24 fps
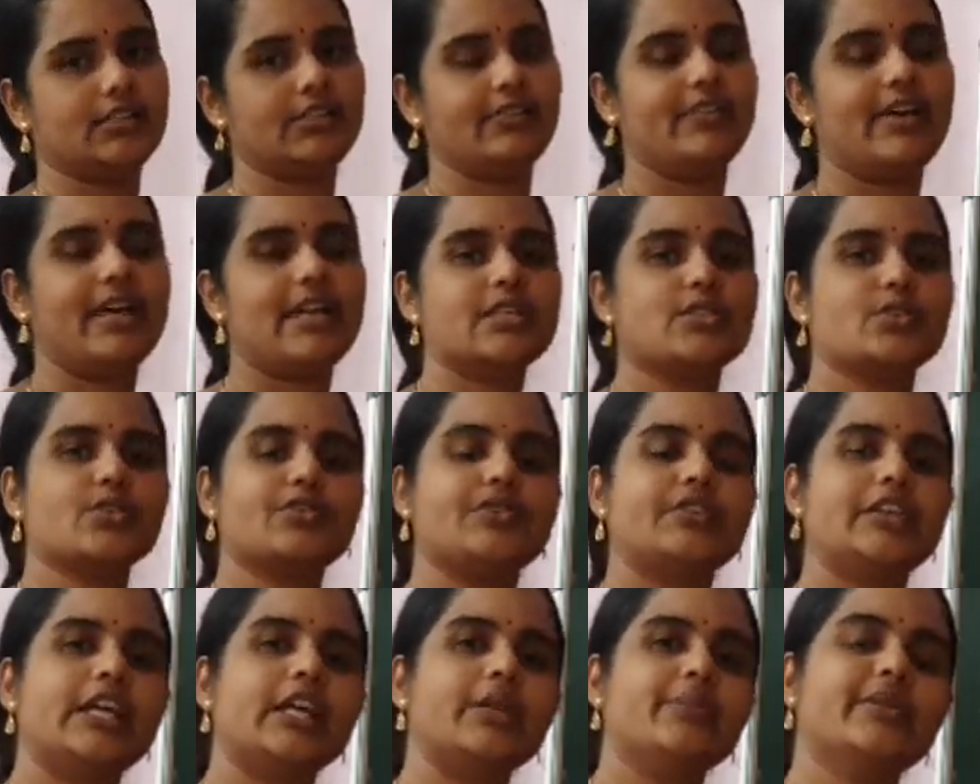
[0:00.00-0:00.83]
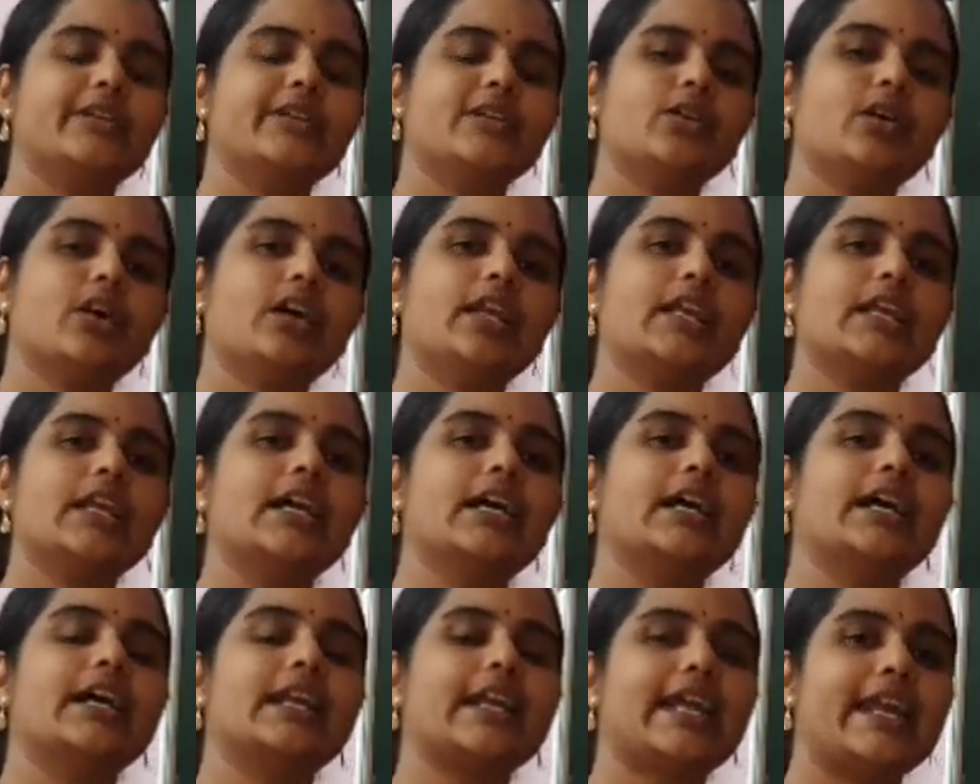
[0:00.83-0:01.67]
Valence of the element or
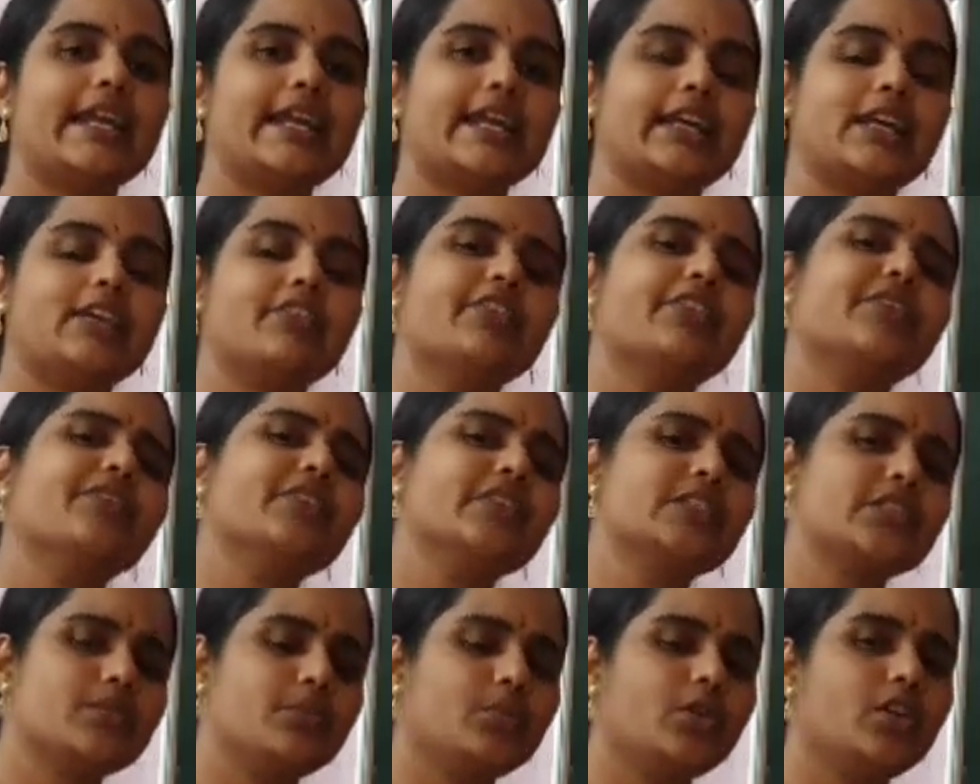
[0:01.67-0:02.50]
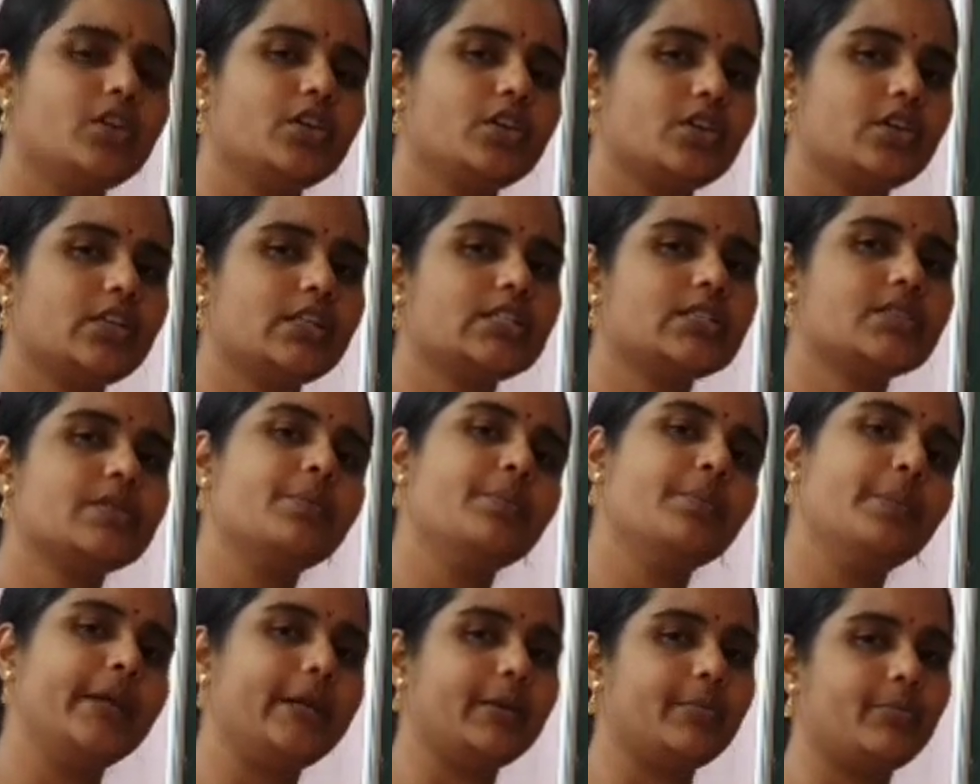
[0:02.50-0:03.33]
radical from which the molecule
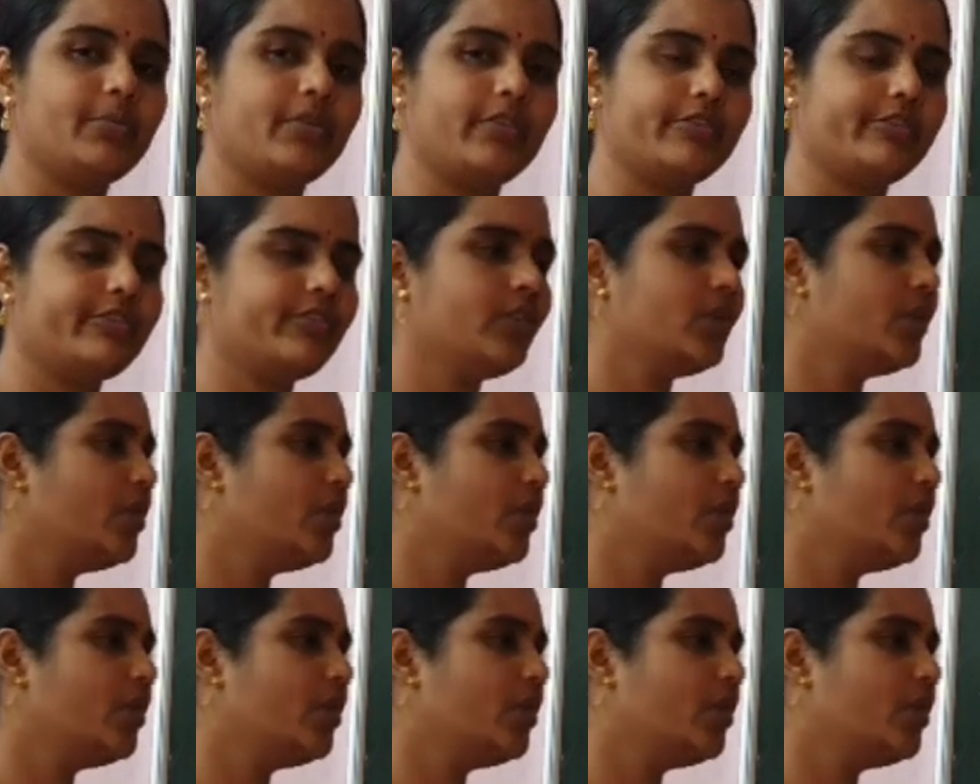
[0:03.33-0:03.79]
is made up of.